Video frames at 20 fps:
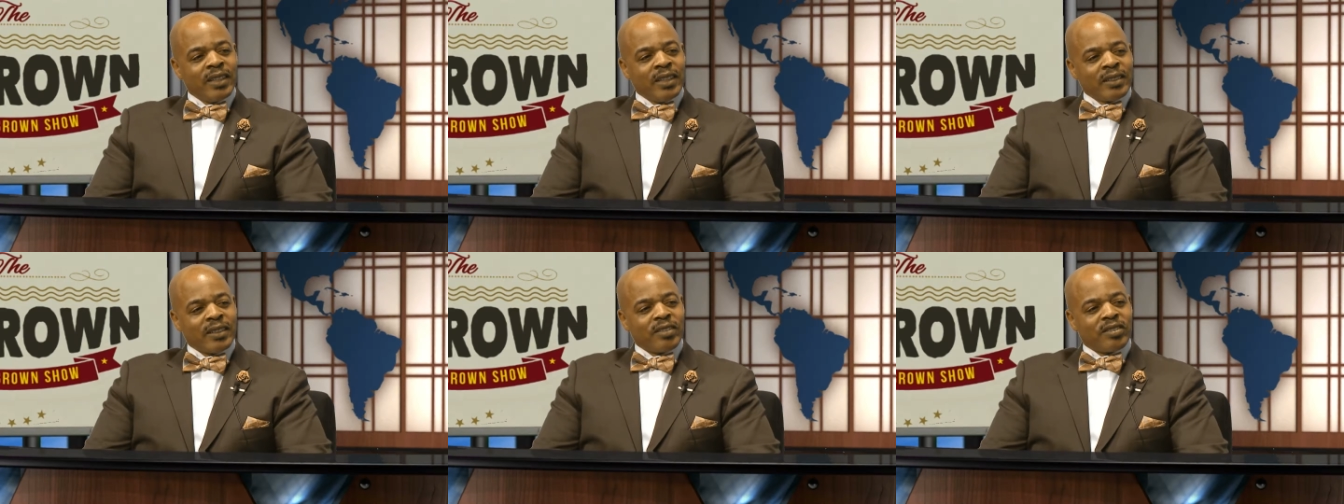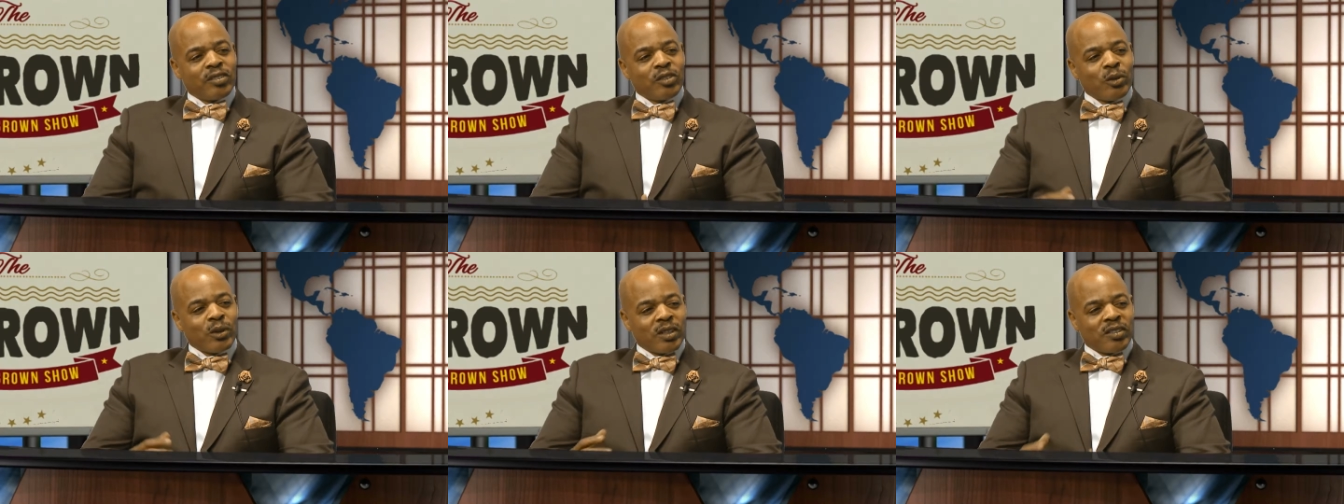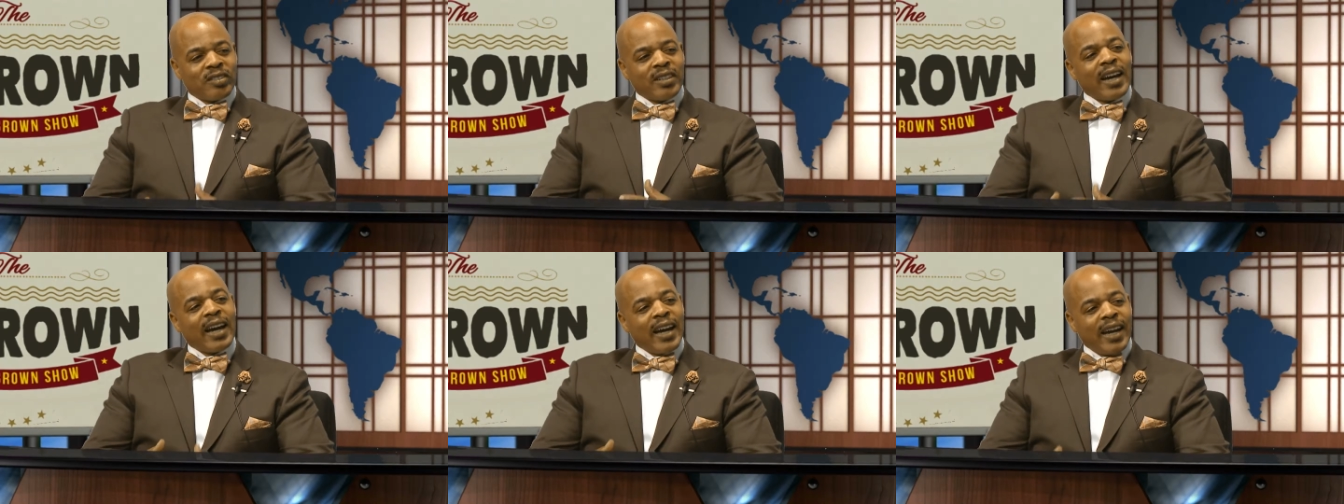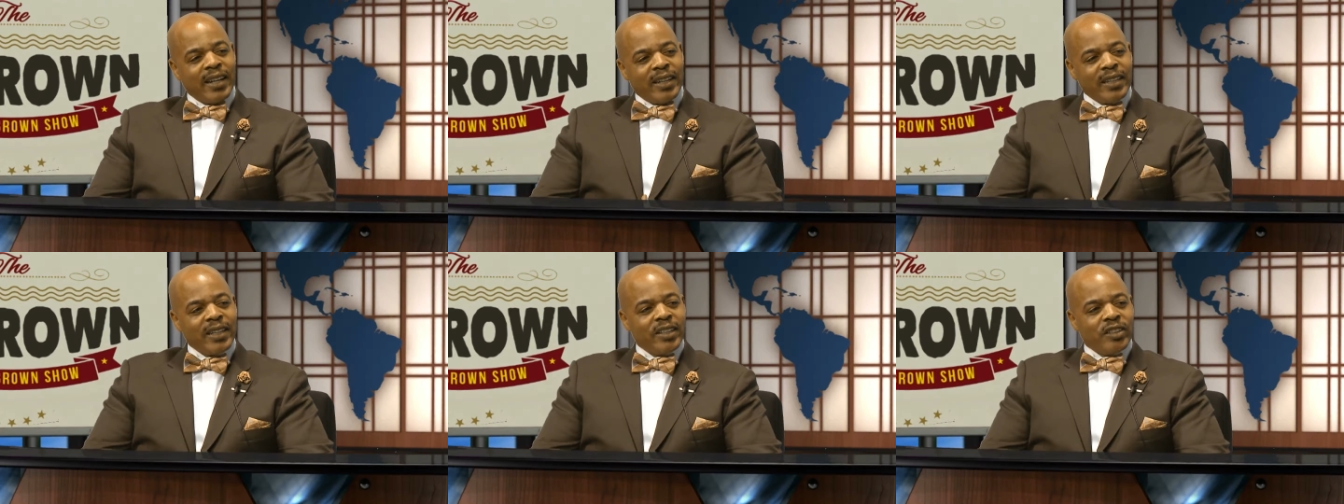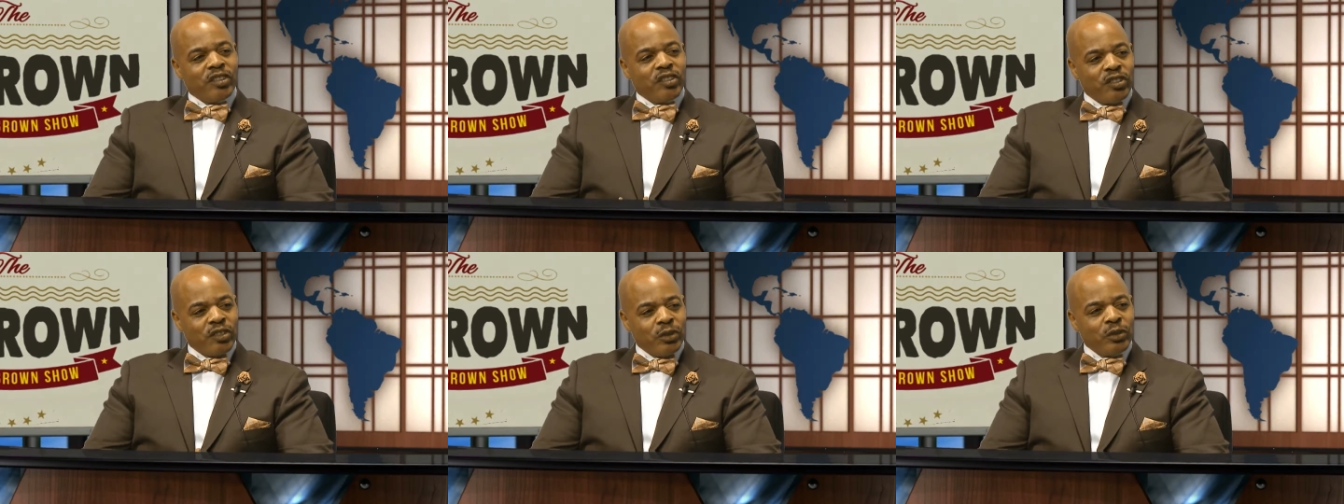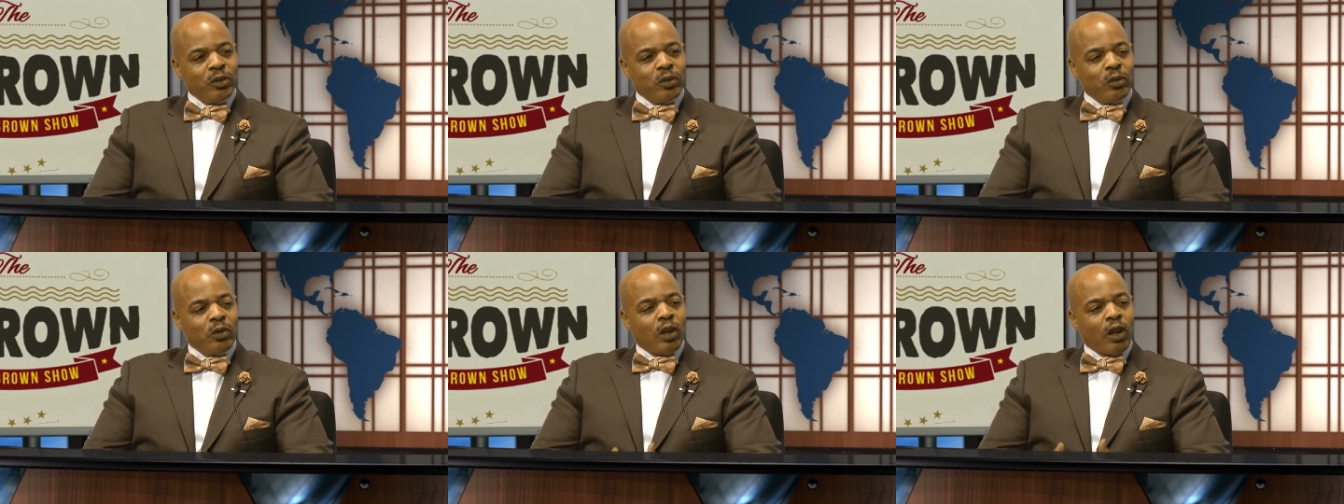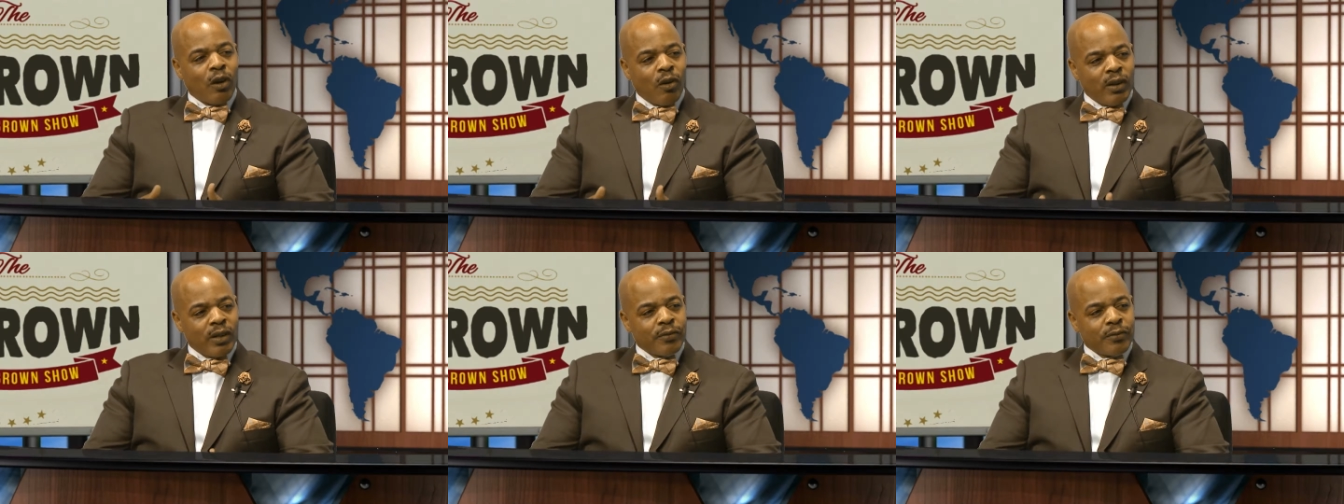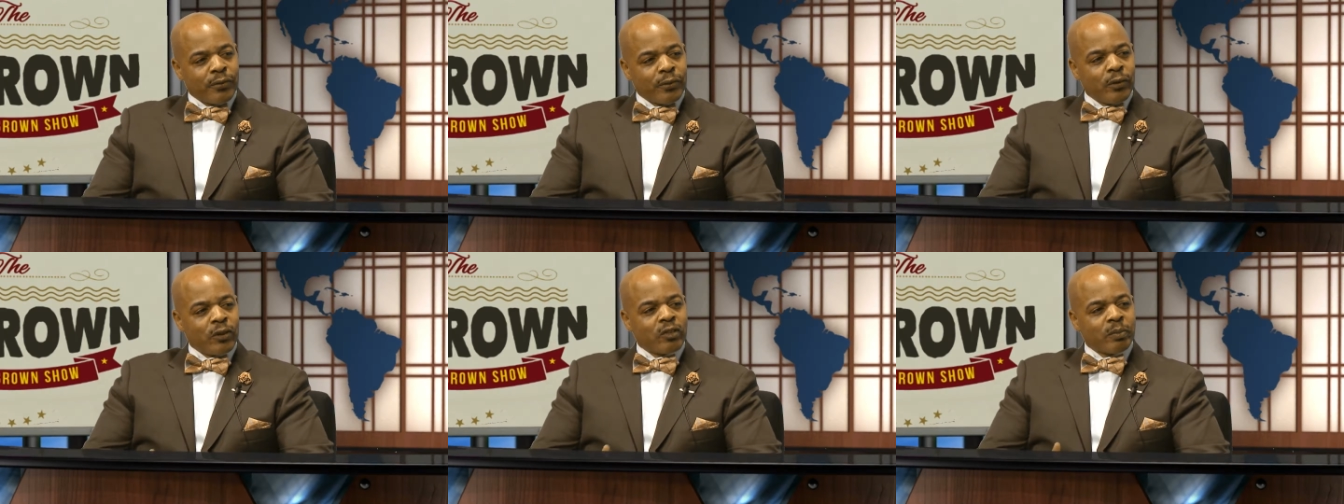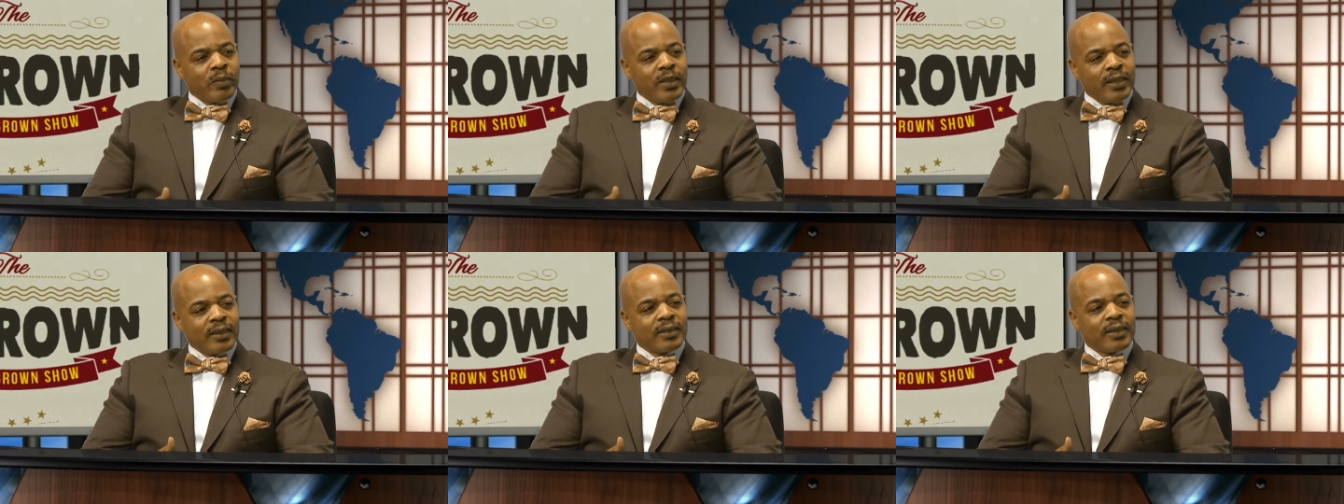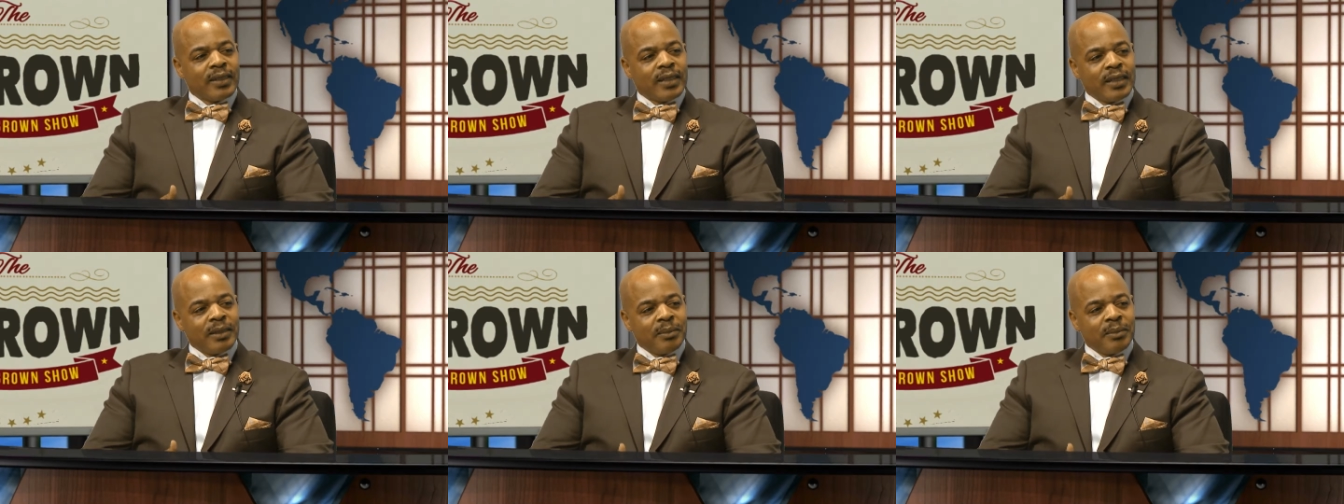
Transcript: that's sort of tied into law enforcement.